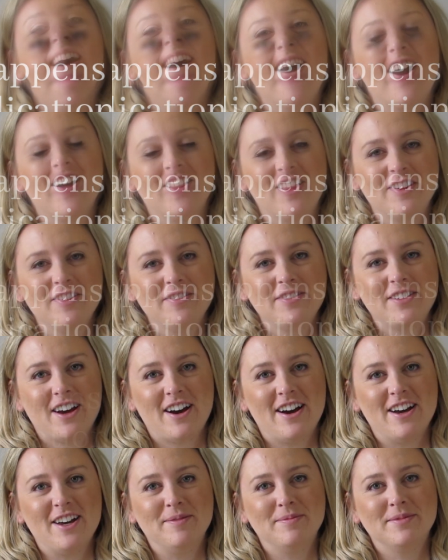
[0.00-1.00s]
A lot of
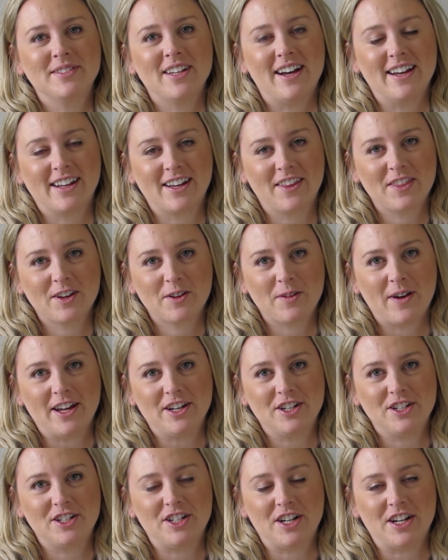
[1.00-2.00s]
times I get the
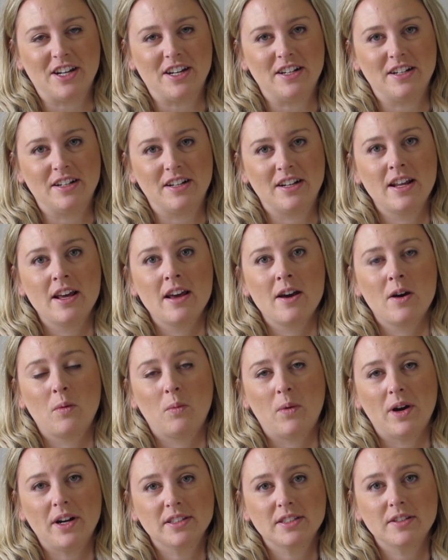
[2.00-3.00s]
question,
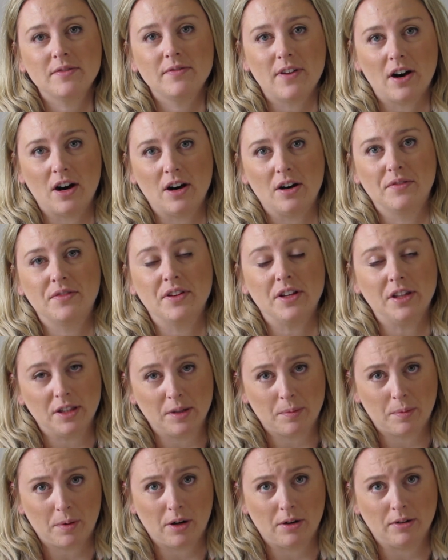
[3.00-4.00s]
what is involved in
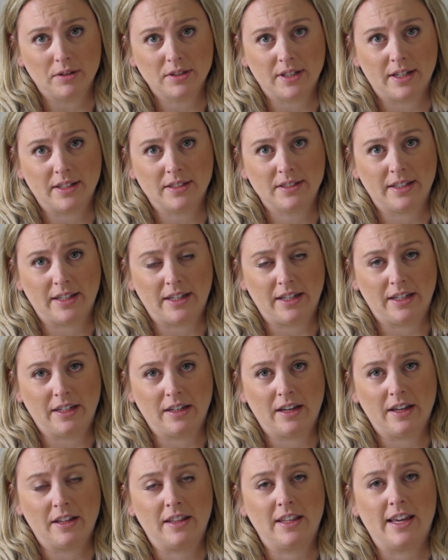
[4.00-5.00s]

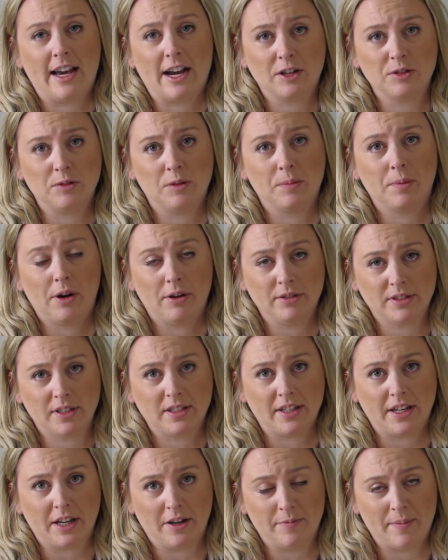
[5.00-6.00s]
the actual
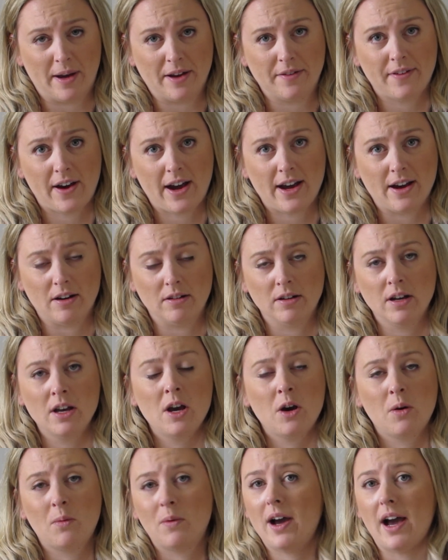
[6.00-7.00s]
processing of my file?
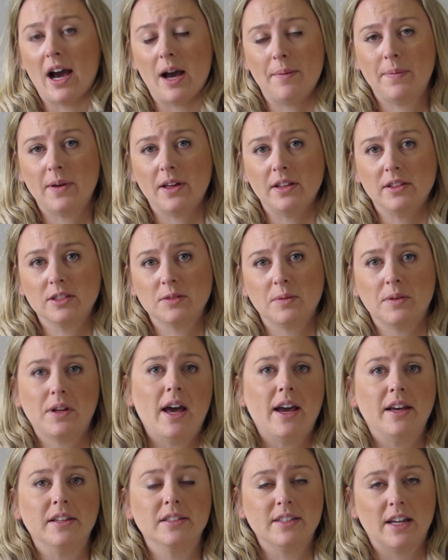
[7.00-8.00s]
What happens when
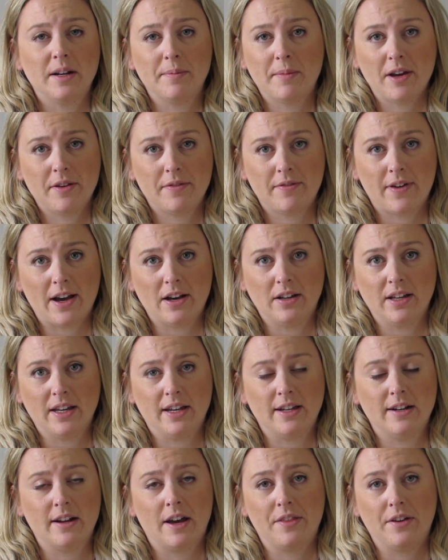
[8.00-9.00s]
I send my file
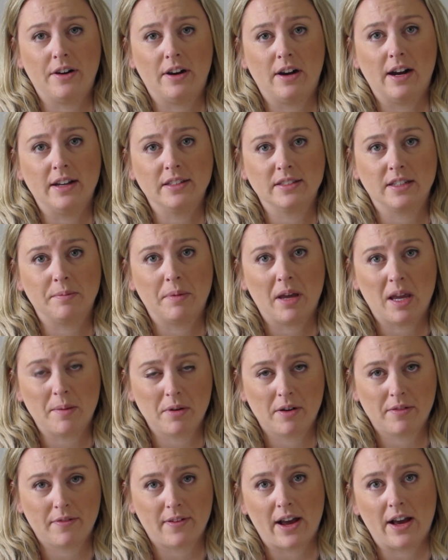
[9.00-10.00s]
in either as a
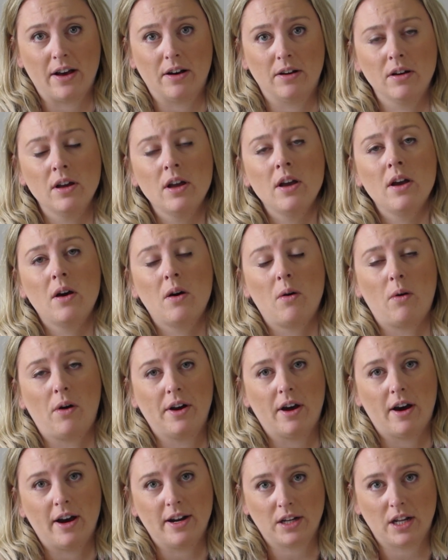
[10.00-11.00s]
paper file or
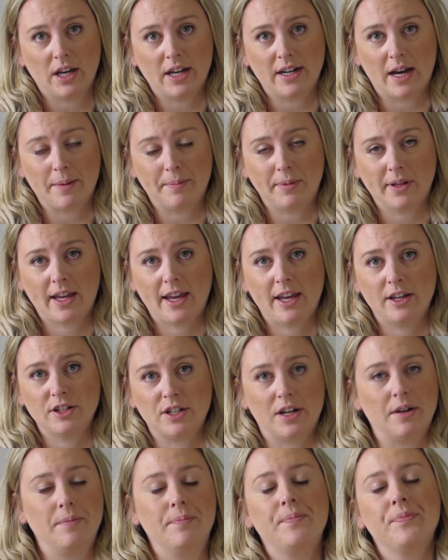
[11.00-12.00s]
an online application?